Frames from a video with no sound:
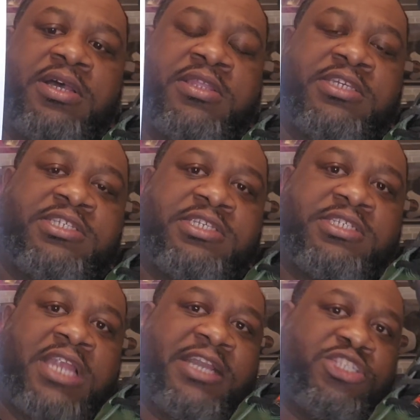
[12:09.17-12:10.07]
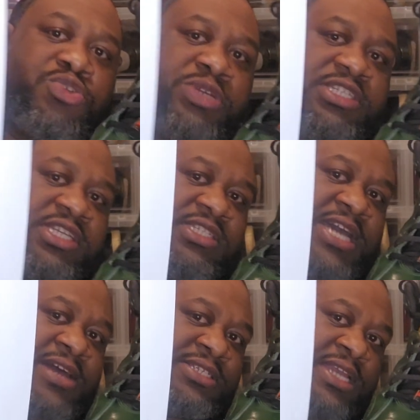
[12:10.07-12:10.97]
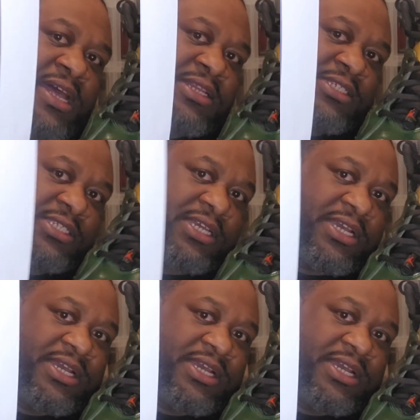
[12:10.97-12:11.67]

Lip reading: this is like $26,000.